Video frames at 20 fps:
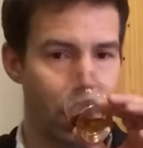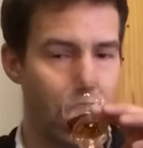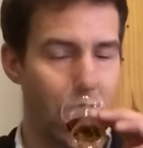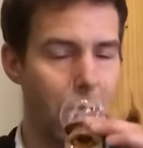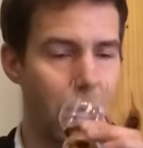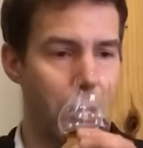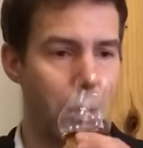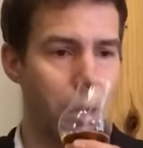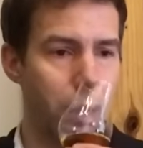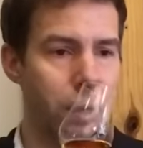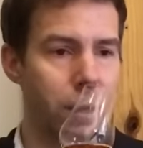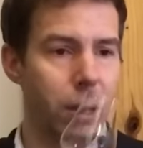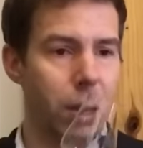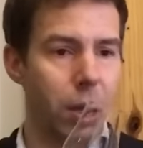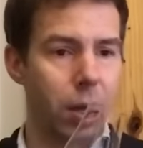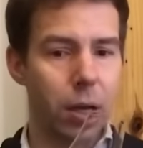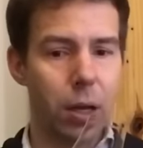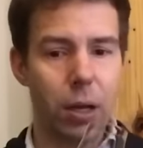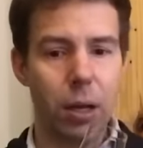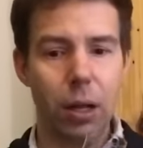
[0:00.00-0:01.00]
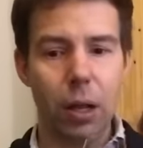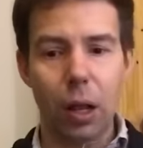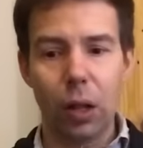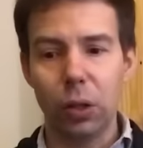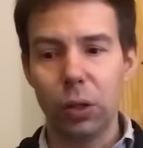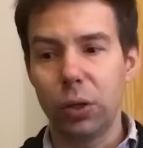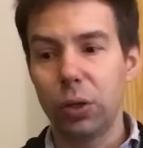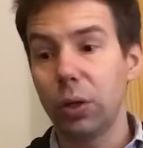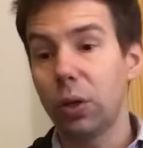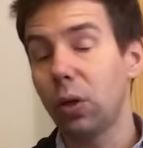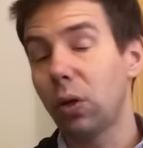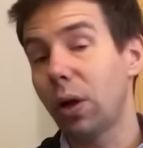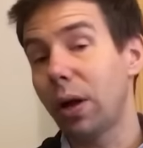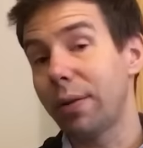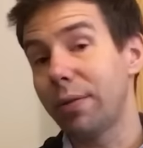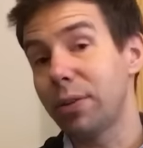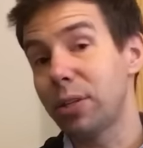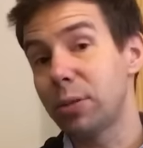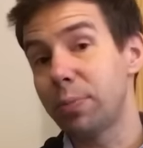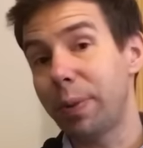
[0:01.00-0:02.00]
and a
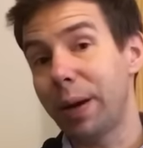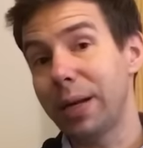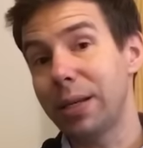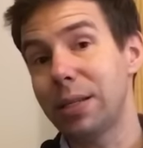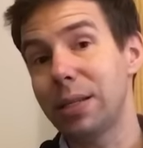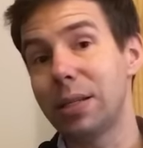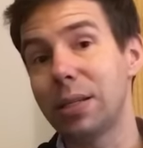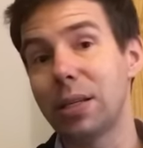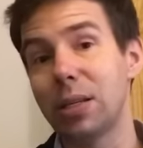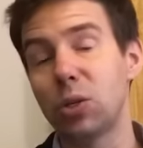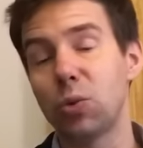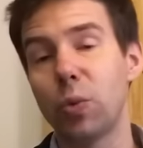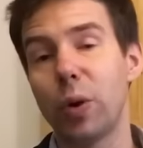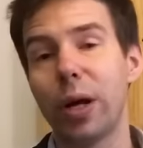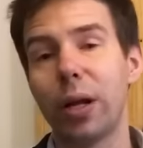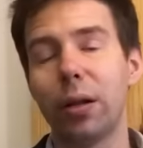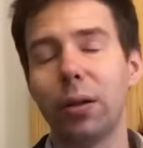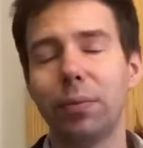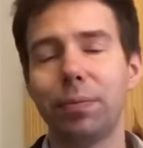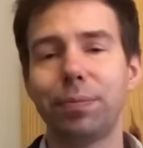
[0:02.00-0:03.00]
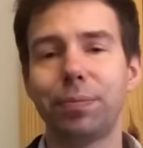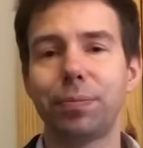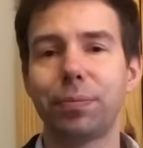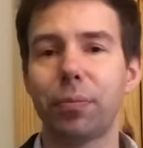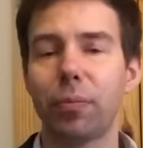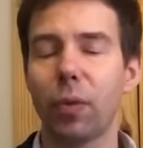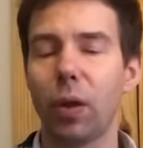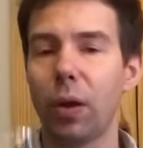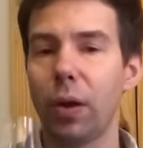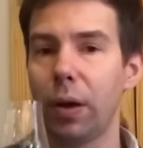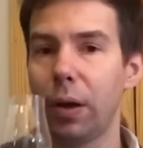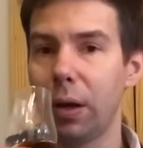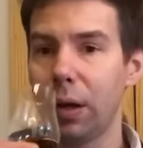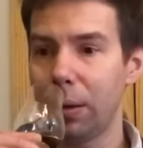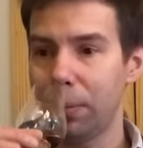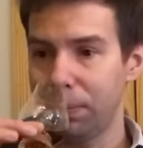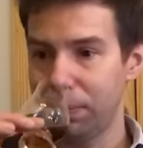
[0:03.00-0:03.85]
lot of spices as well. A